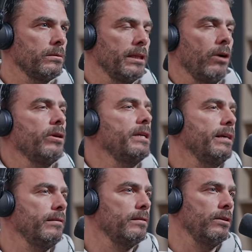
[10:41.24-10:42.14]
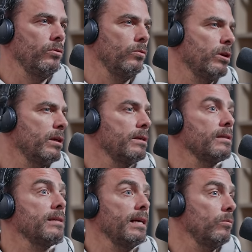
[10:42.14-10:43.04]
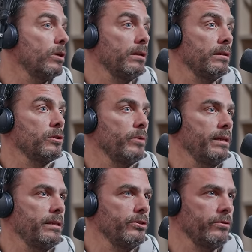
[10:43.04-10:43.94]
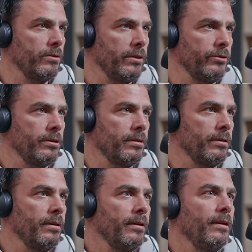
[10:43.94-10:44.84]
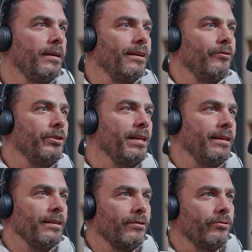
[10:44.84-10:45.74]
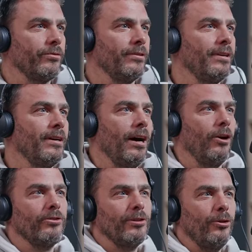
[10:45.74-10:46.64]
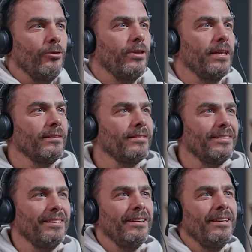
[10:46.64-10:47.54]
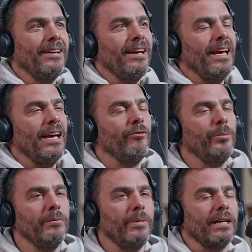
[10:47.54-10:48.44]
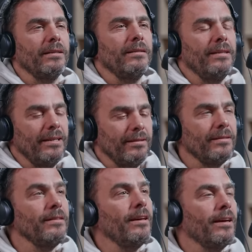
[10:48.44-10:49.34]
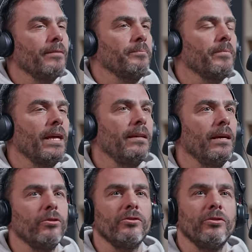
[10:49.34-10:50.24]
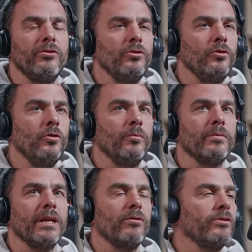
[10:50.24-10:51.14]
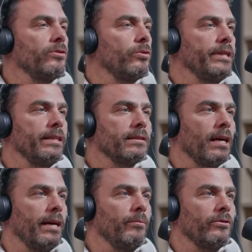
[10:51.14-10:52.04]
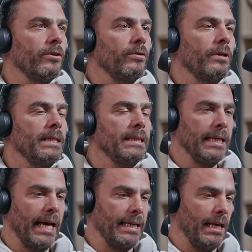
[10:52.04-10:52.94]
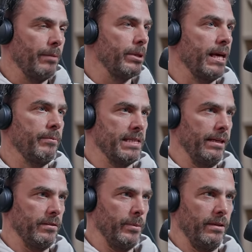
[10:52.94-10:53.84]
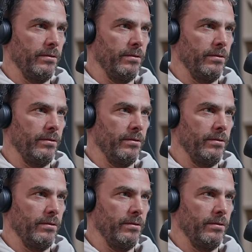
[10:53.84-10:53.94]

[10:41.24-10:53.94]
Nowadays they do 110, 120, just to give you an, an feeling of how slow things right, right, right, have been the back in the days. Yeah. yeah. And there was no Zoom, there was no real time. So, and then I became a salesman.